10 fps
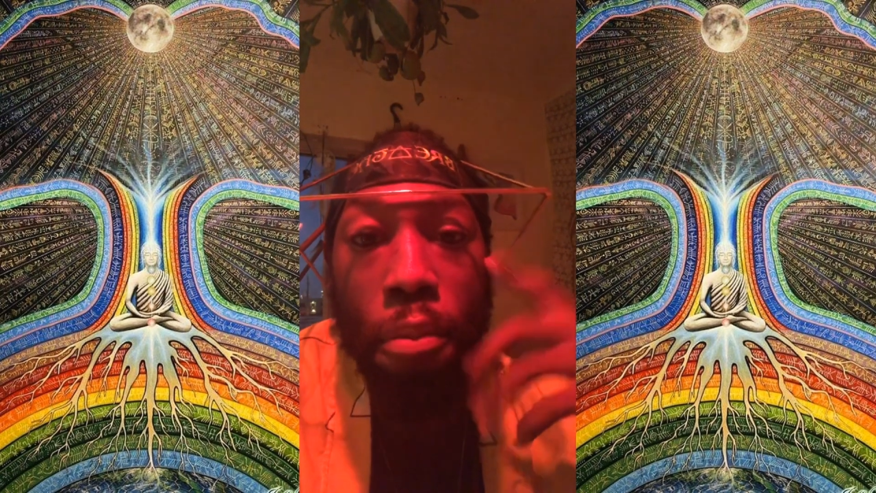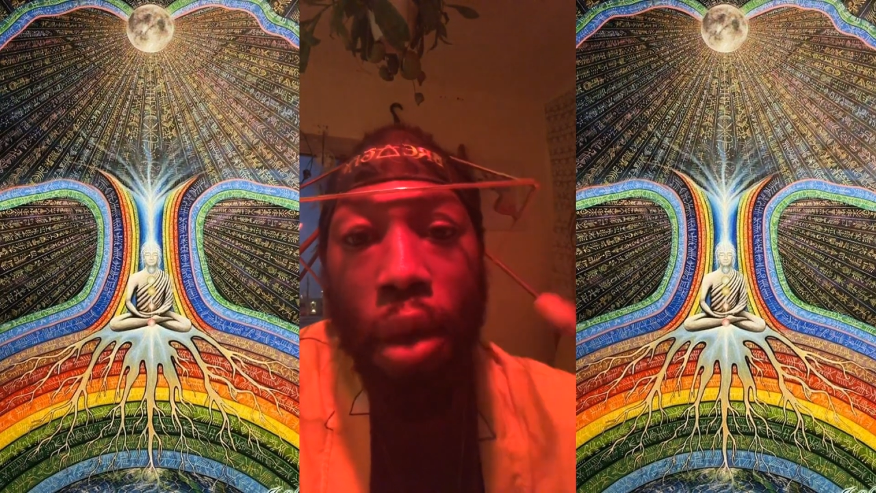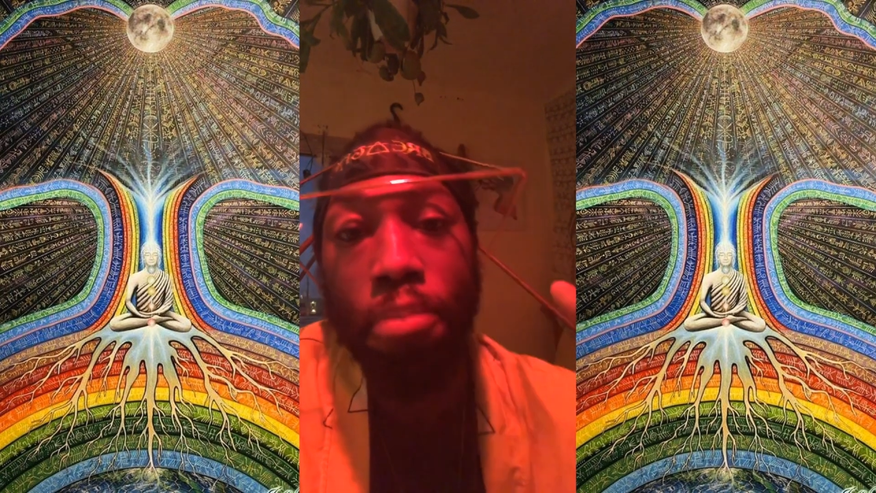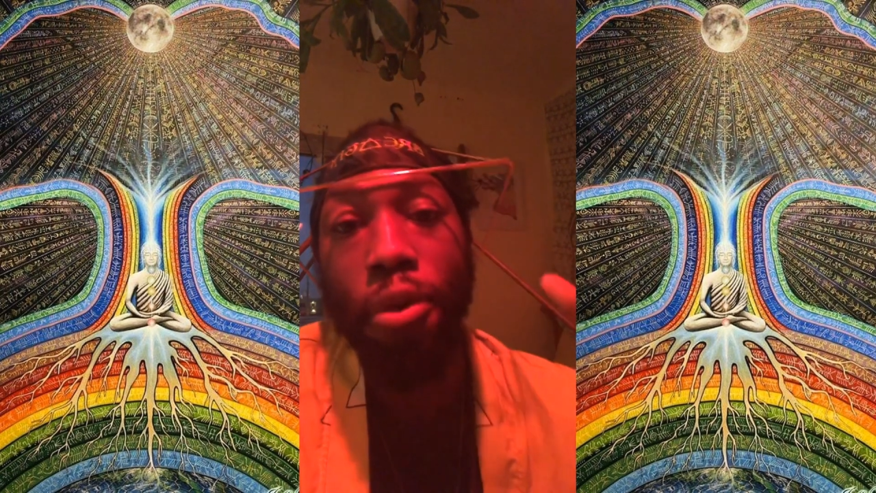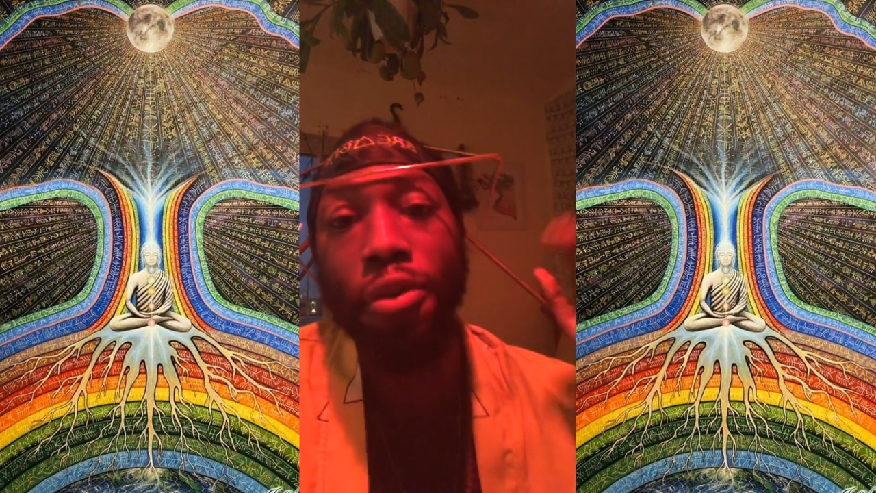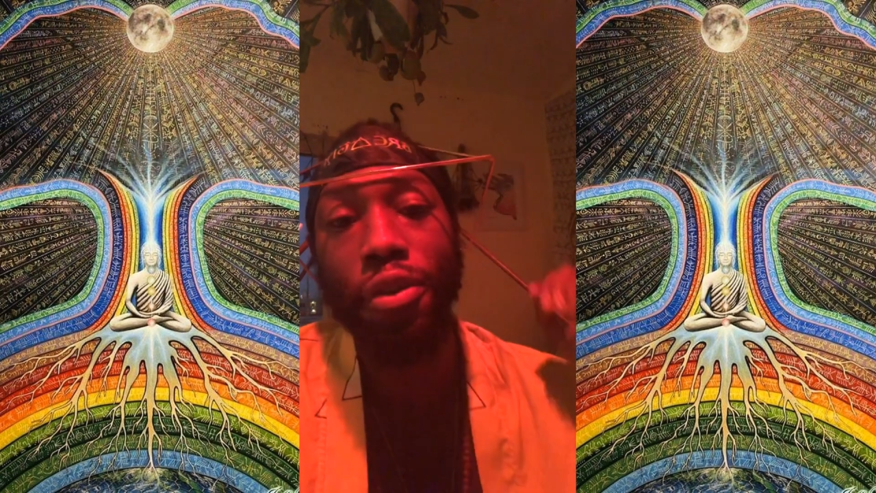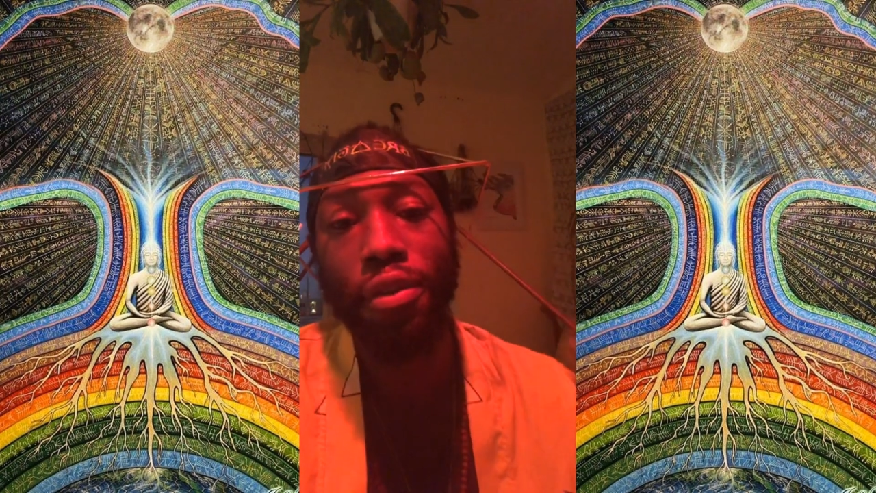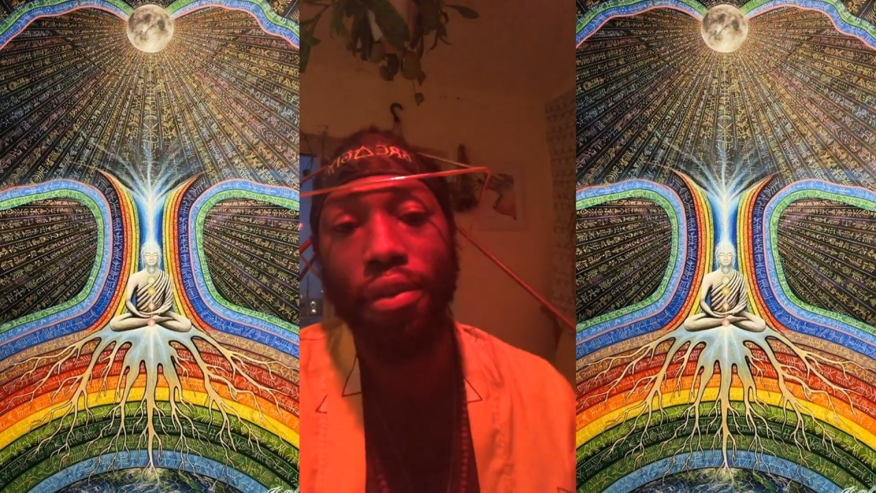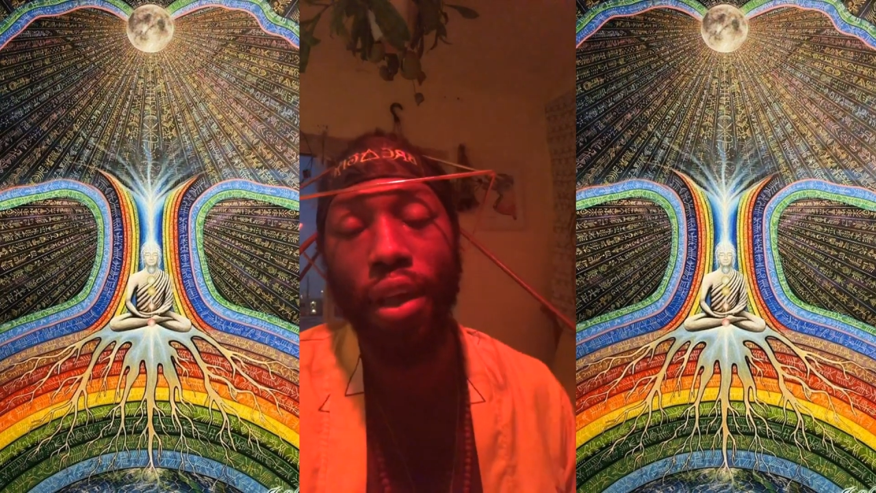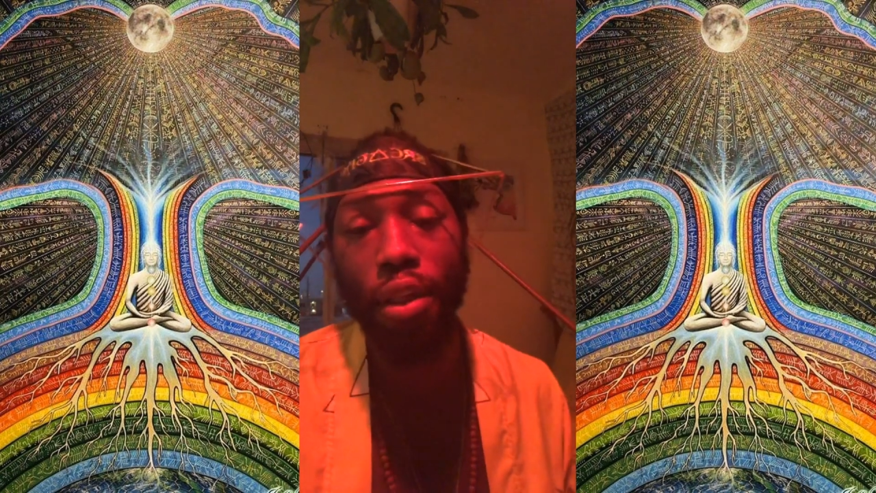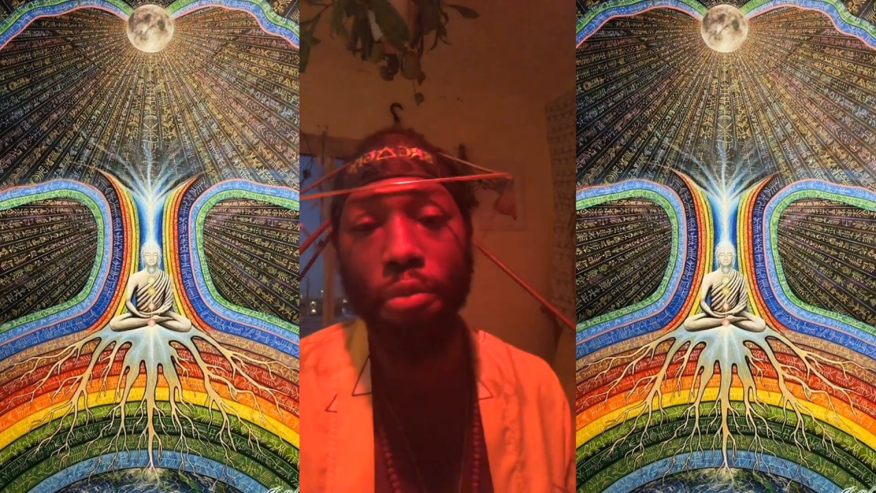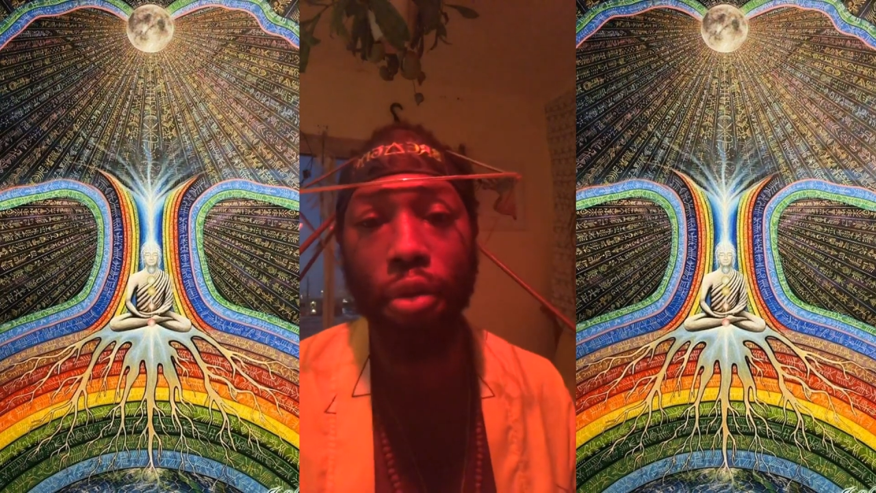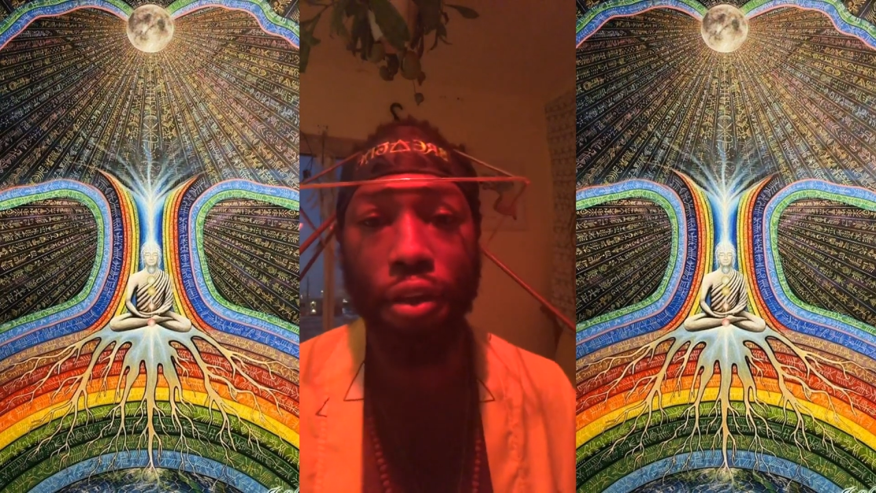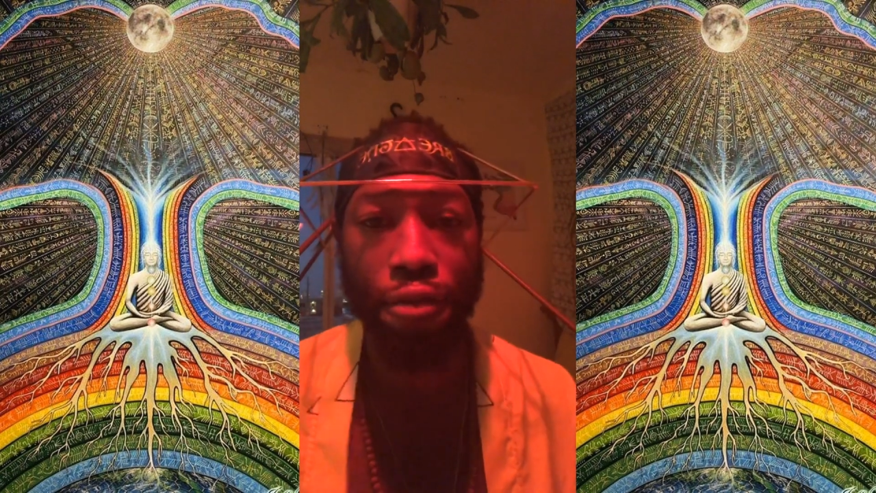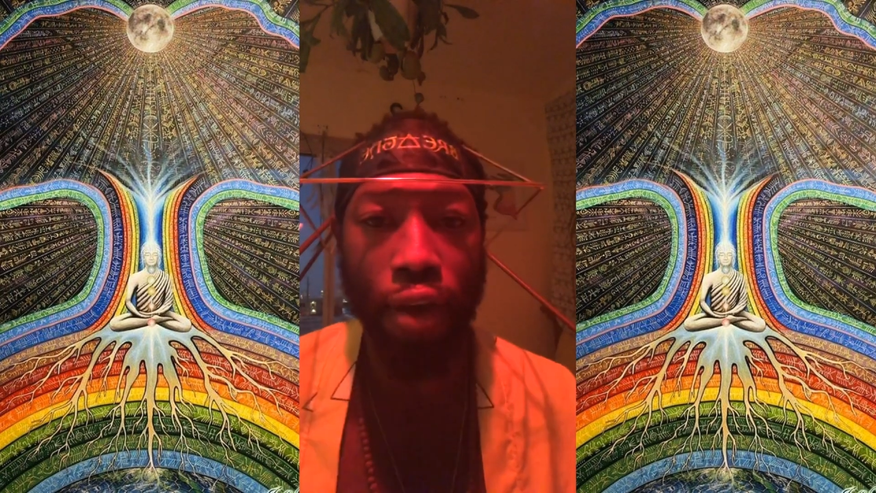members in the
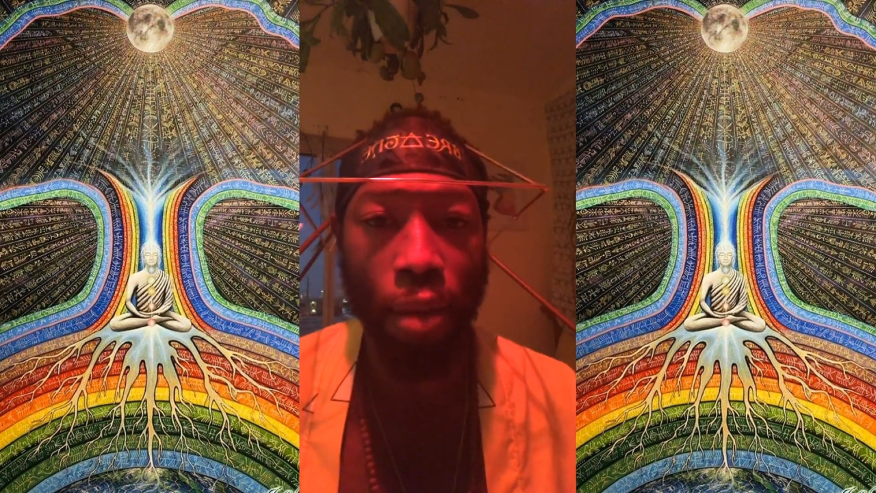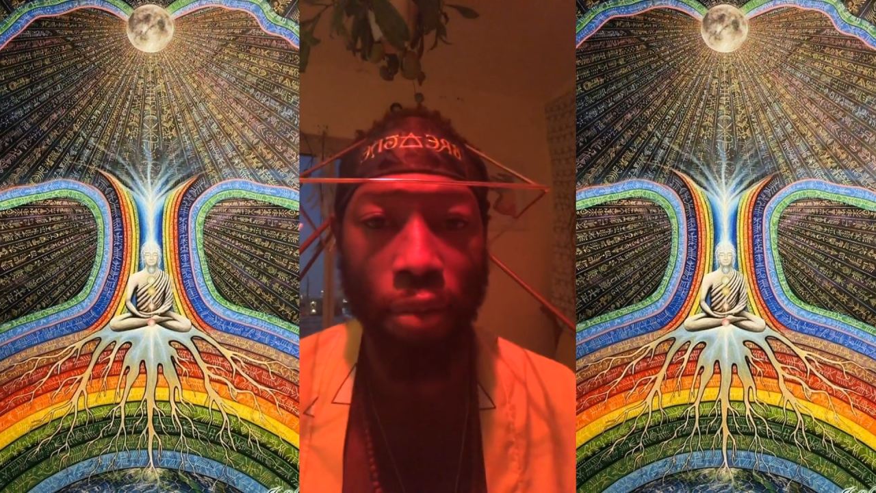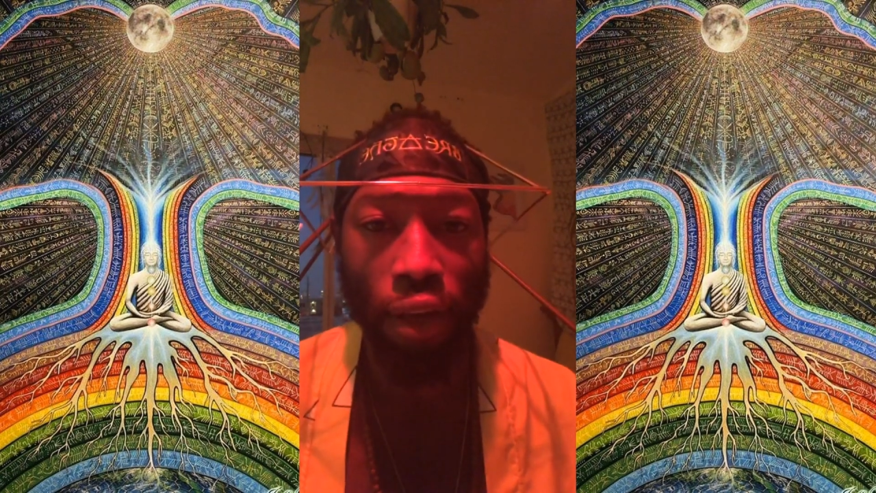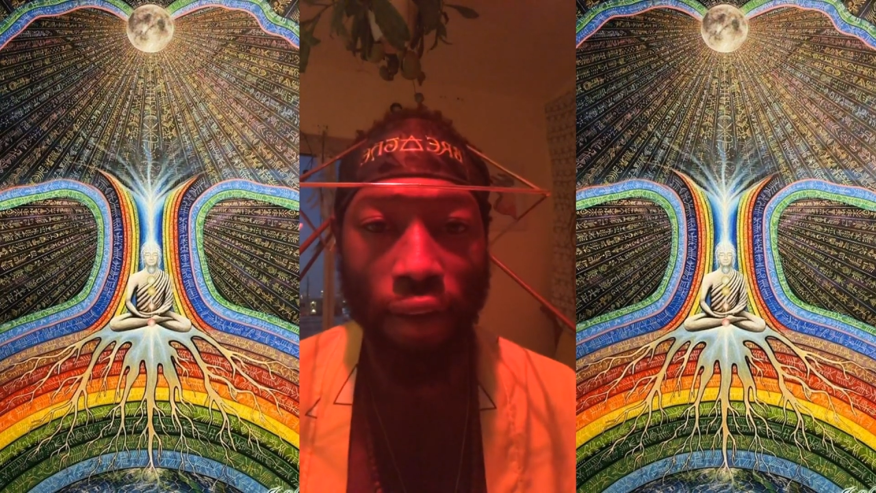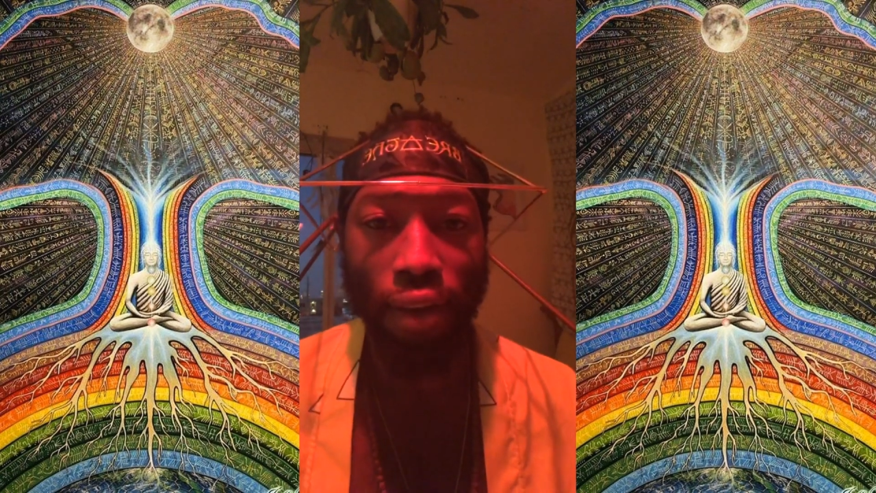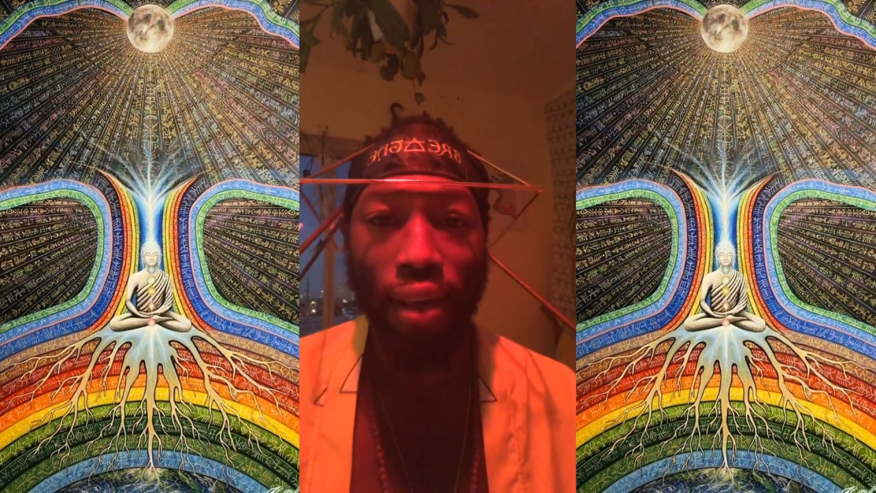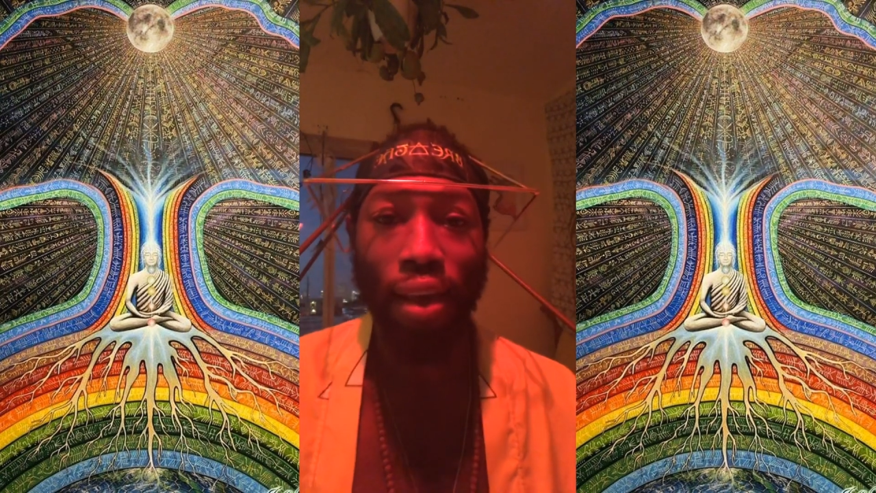breath family